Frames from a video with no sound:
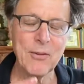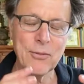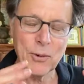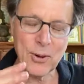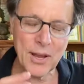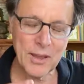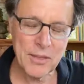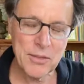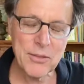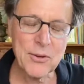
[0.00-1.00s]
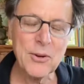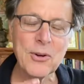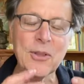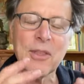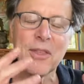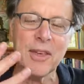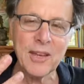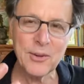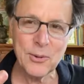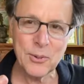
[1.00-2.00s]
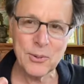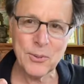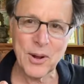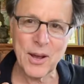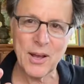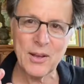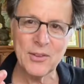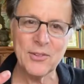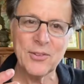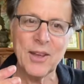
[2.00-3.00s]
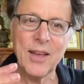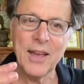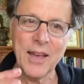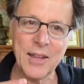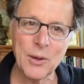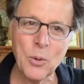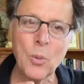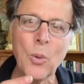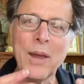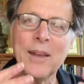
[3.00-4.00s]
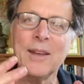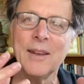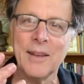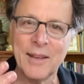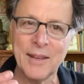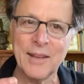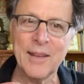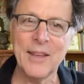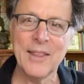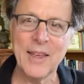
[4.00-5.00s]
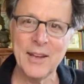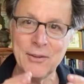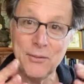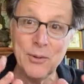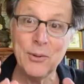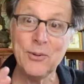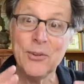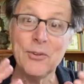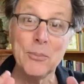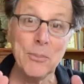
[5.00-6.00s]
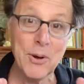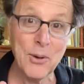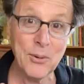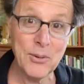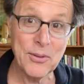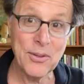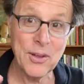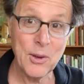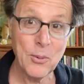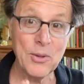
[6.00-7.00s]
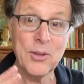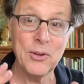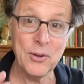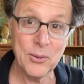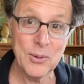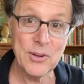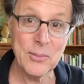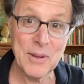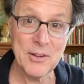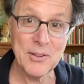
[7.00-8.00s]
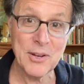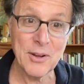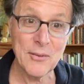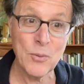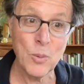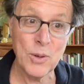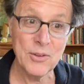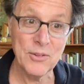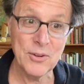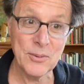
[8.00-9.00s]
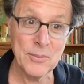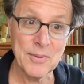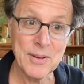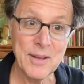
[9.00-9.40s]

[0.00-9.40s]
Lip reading: for a third thing to arise, an awakening that infuses both with a newer dimension of wisdom.